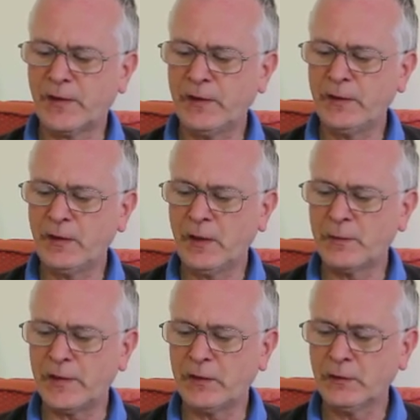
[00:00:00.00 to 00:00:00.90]
in the
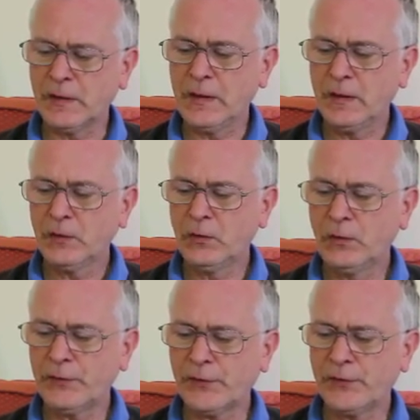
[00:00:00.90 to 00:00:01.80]
army,
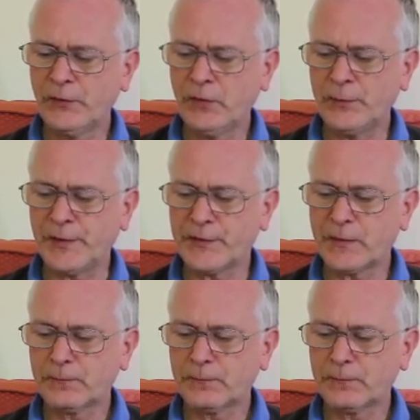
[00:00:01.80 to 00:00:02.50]
called Thornbutt.